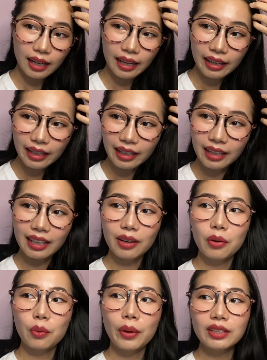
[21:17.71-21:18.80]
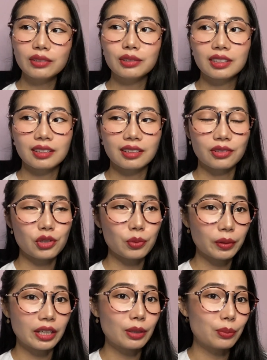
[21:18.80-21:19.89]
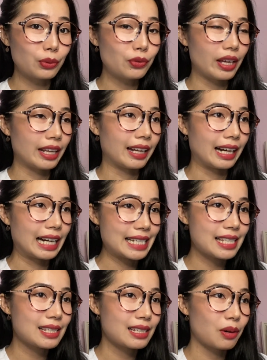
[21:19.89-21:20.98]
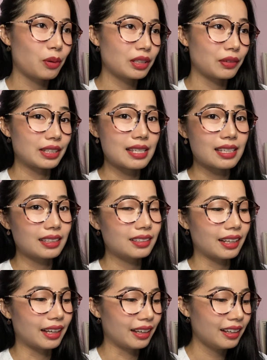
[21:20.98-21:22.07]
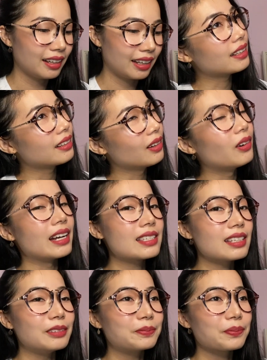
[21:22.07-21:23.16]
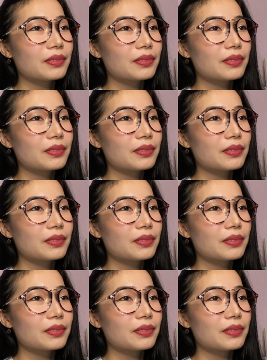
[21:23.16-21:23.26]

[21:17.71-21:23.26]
I went to the EEE booth and I asked one of the senior there, I said,